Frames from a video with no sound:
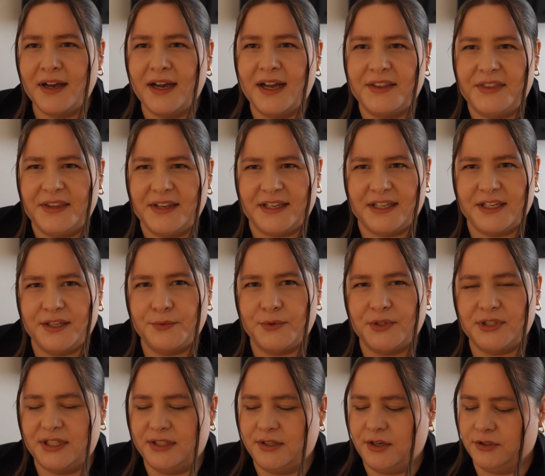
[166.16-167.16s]
I think it
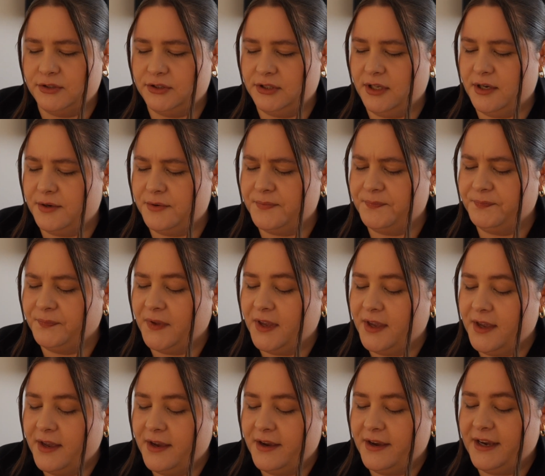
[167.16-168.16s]
was in Oslo,
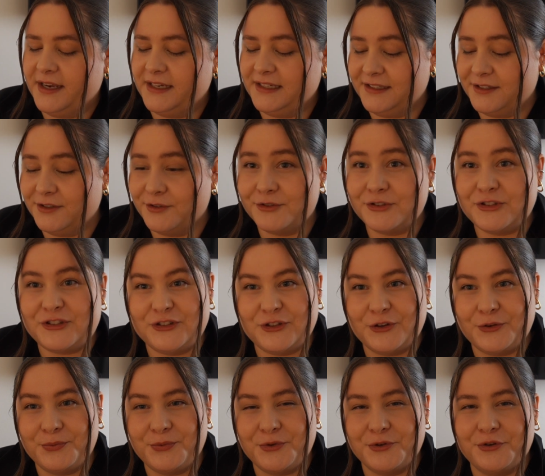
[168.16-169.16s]
and it looks so
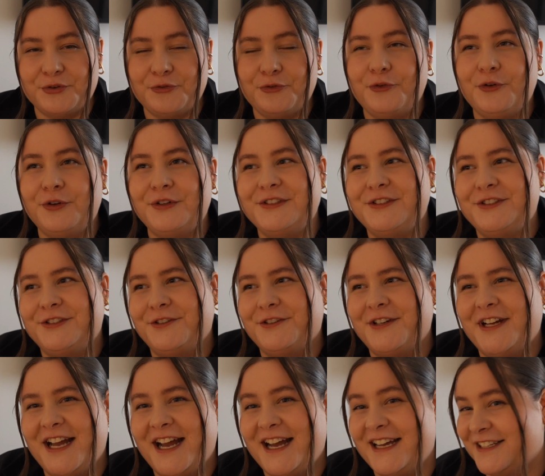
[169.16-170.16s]
beautiful, so
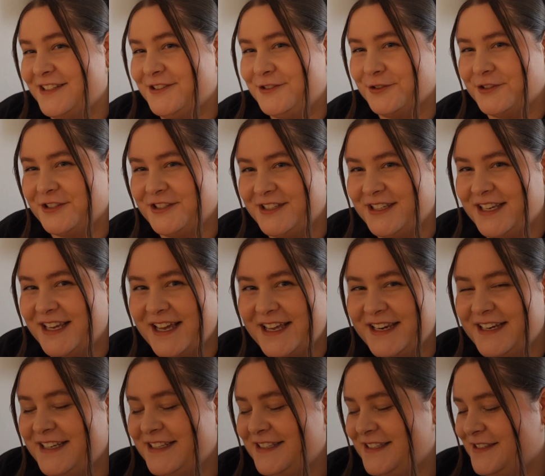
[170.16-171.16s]
I had to get
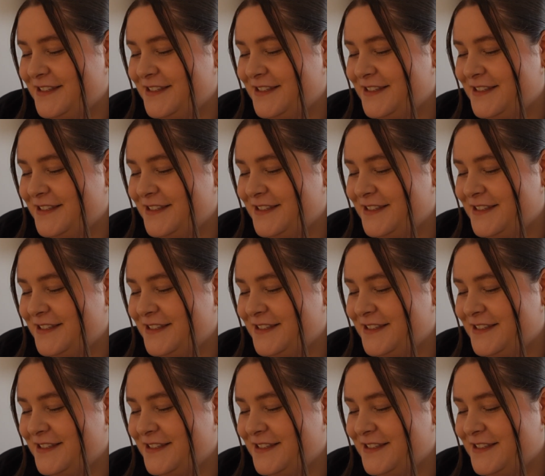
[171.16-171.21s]
it.